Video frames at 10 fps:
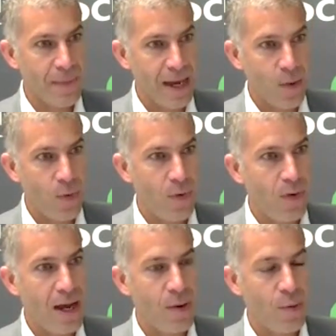
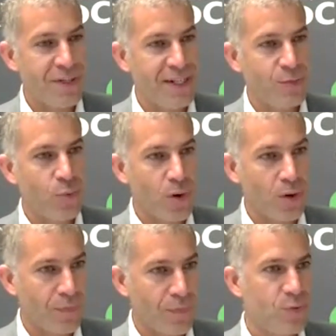our
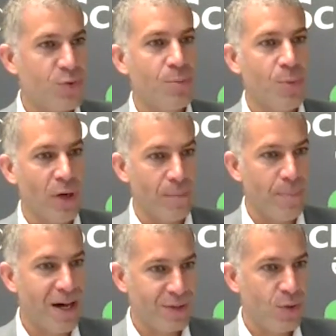network of customer and
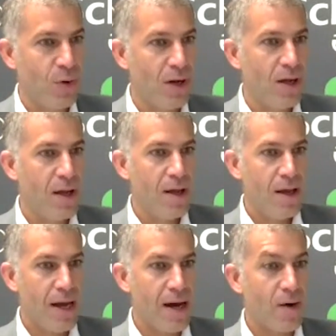partner
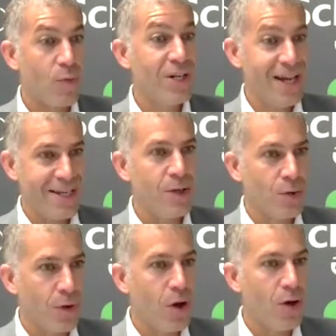are relying
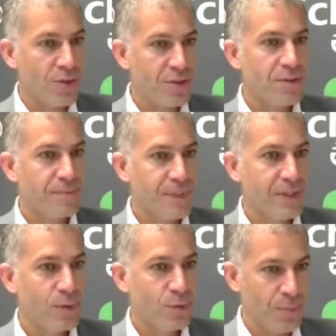on us
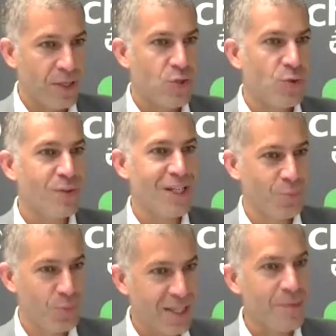to make sure
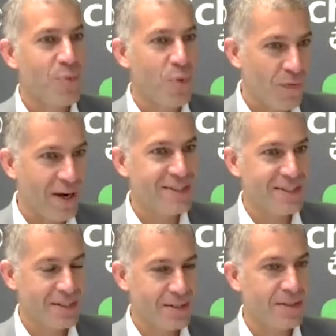that we can provide
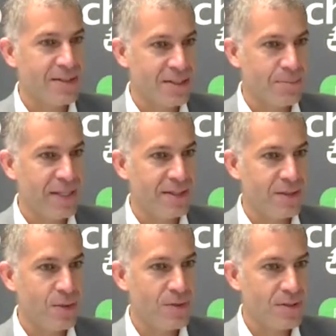this
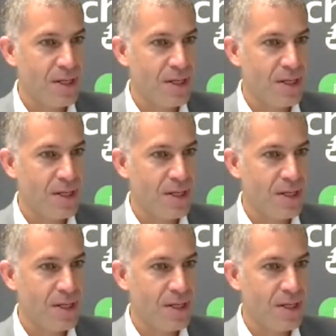maintenance,